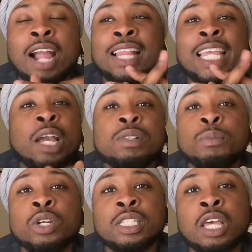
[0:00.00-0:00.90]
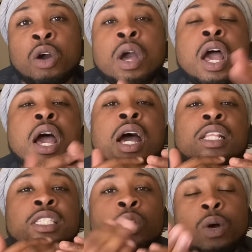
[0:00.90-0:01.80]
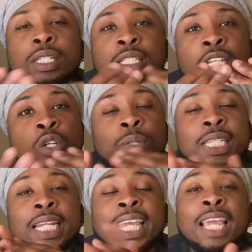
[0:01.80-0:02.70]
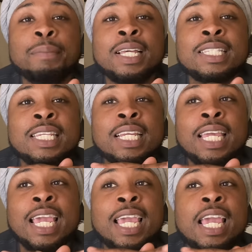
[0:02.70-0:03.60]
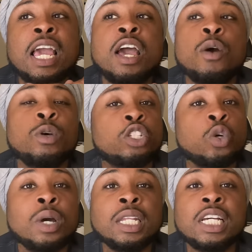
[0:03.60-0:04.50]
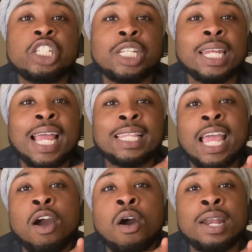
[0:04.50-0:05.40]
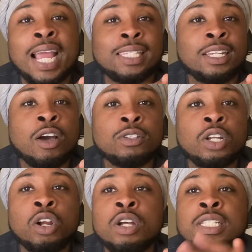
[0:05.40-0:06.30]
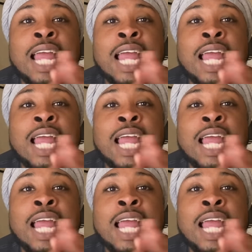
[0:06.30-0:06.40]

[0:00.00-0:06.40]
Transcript: I think it was more so to do with Tenaki, because Tenaki was doing little shit like that all night to those girls.